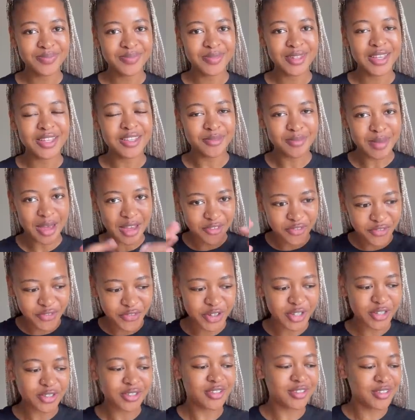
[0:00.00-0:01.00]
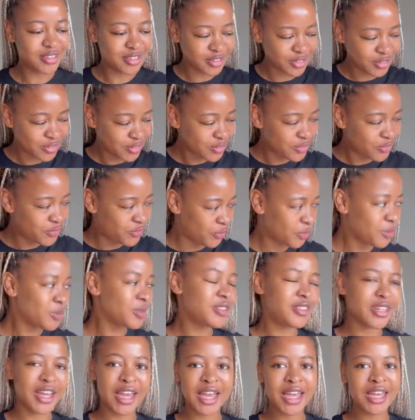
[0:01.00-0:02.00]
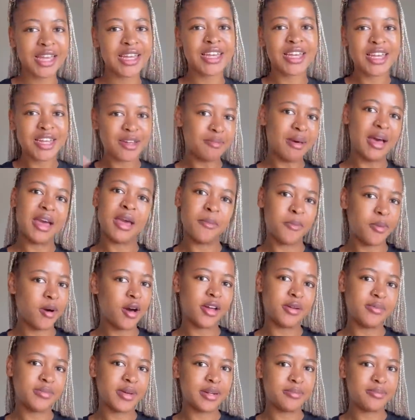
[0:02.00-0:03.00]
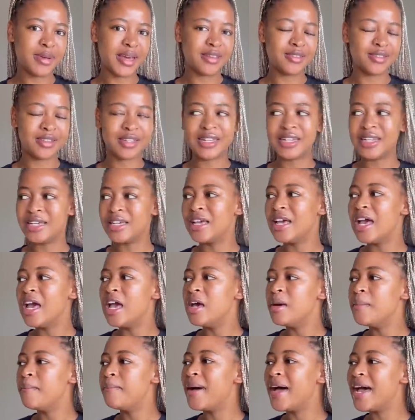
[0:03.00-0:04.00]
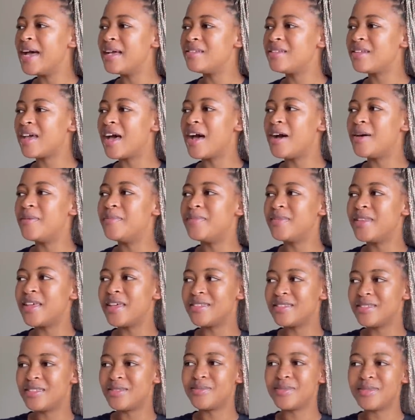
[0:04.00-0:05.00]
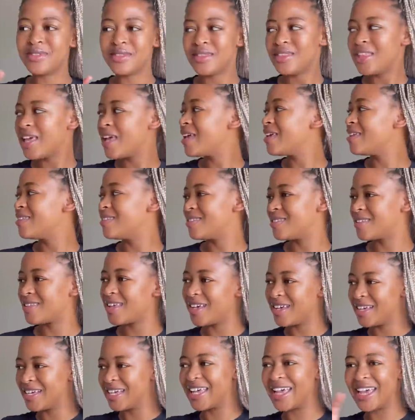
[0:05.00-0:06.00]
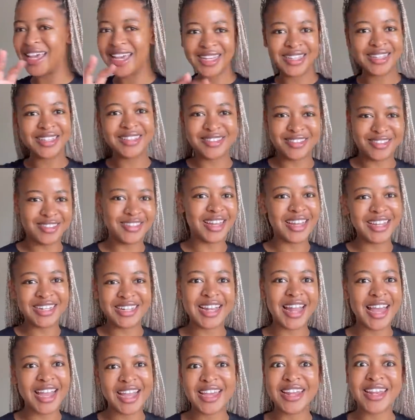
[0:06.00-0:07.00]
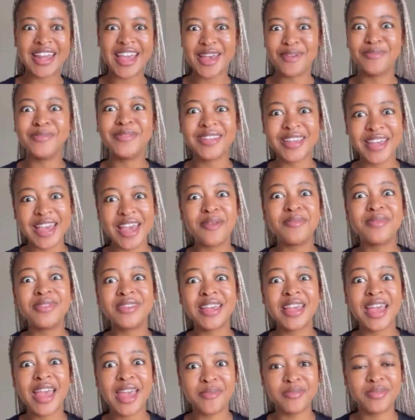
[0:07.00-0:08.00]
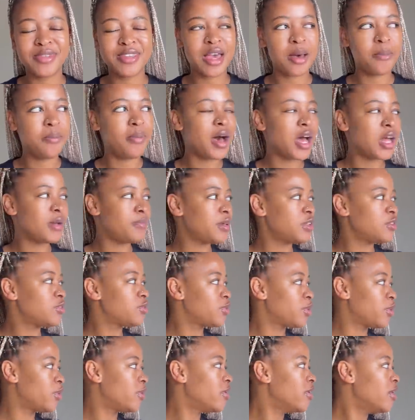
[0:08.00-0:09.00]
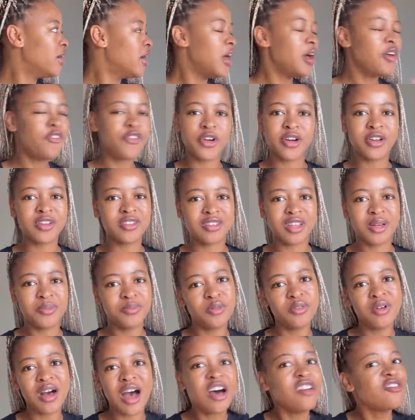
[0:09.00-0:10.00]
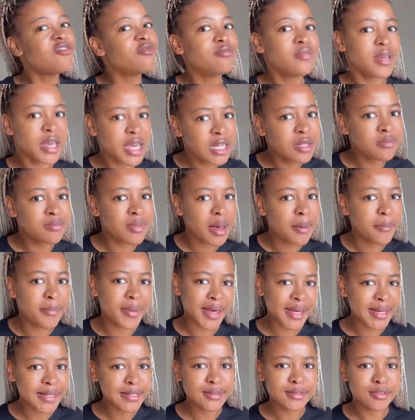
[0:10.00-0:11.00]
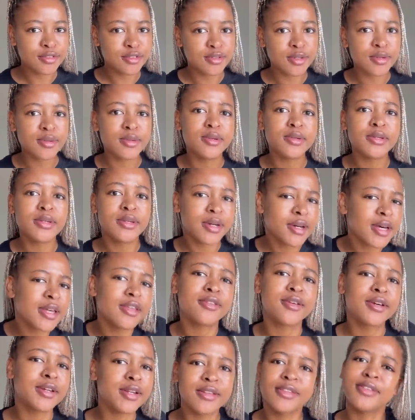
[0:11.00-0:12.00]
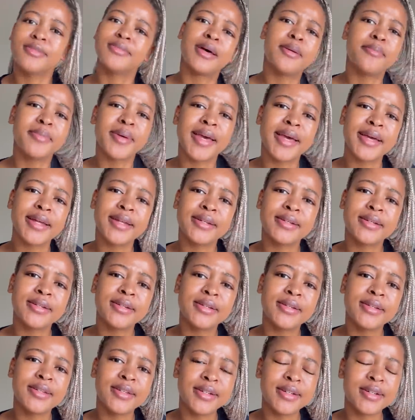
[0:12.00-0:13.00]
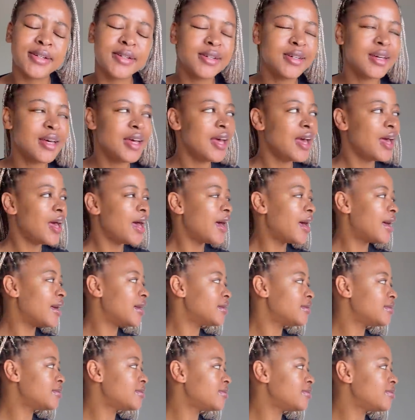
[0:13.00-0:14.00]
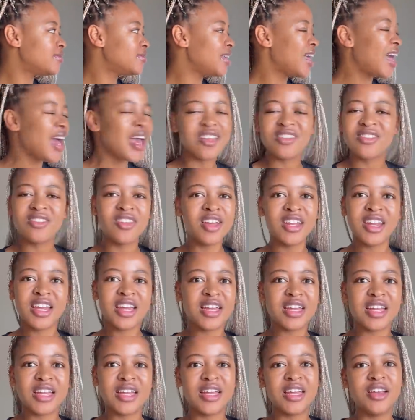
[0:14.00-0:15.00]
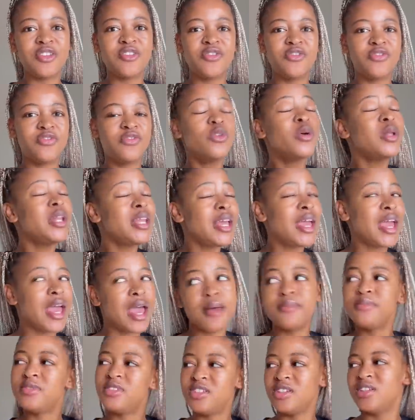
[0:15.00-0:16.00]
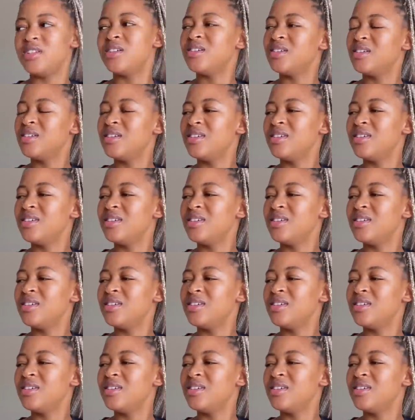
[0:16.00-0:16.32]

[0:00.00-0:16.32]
is my first full day in my apartment, basically. But there's things, okay, it's not like an empty apartment tour. For example, I've made my bed, so you guys are gonna see my bed, you know? It's not a fully empty,